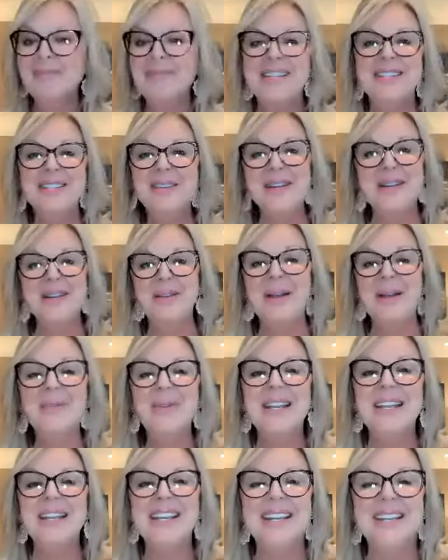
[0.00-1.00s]
So anyway,
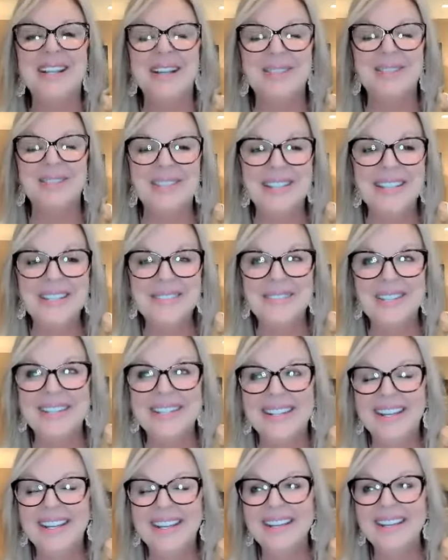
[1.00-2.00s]
we ended up
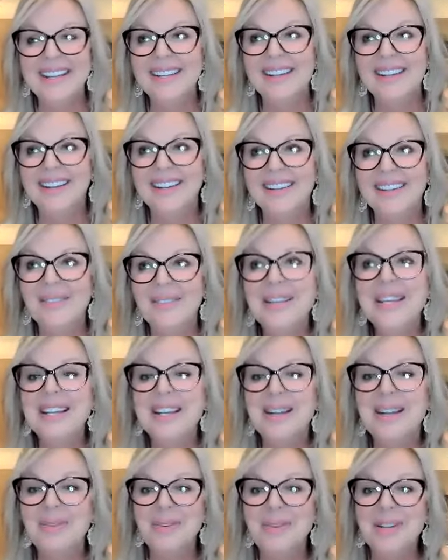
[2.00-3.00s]
leaving and we
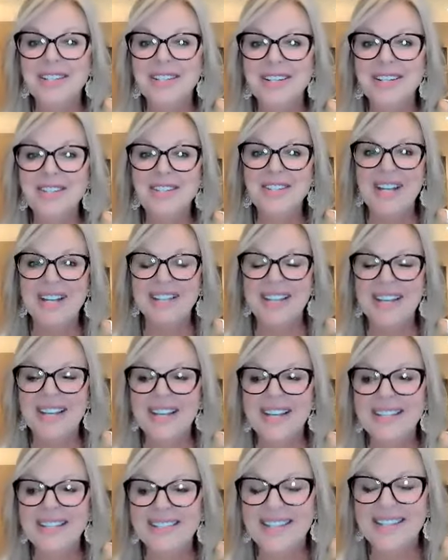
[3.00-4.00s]
ended up renting a
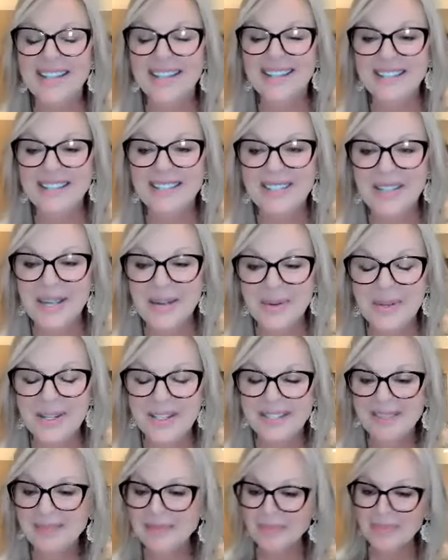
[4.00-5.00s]
chalet and
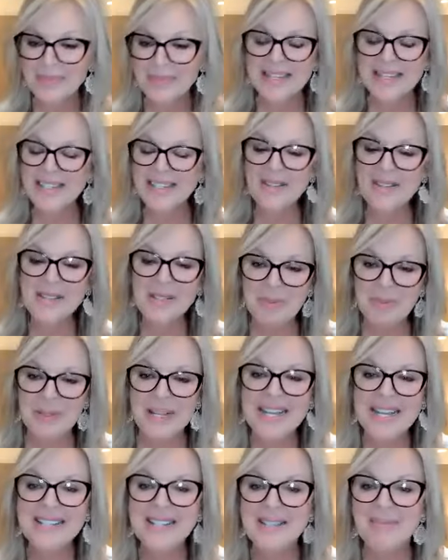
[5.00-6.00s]
going to this
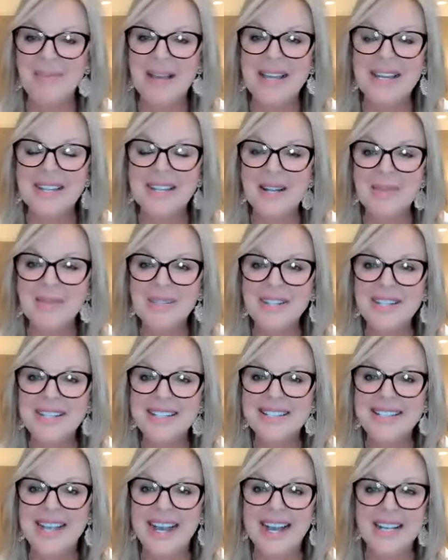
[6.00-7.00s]
place and made it up to
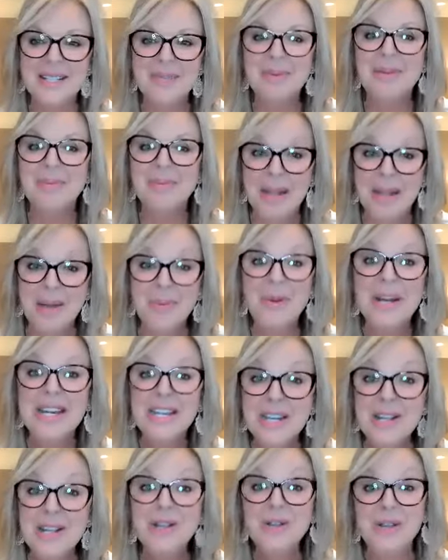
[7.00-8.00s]
these guys. But man, we
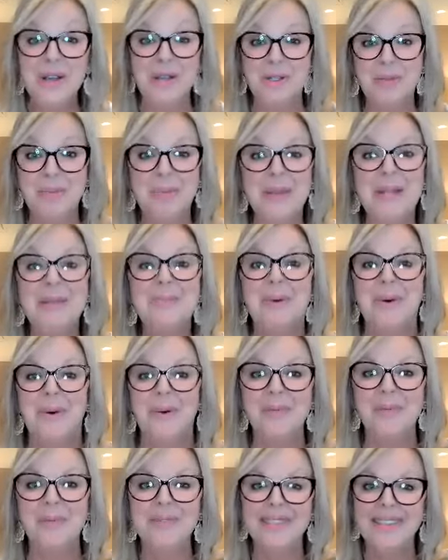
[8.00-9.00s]
knew those
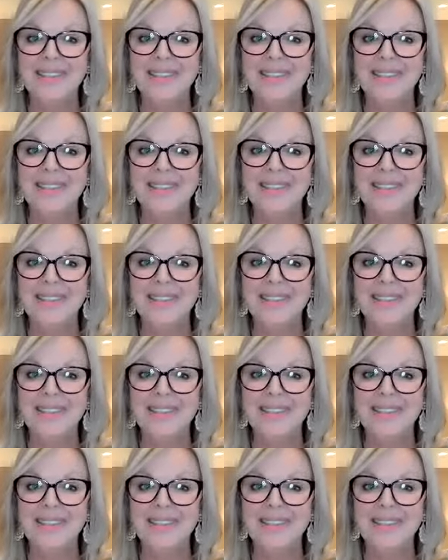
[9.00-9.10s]
people.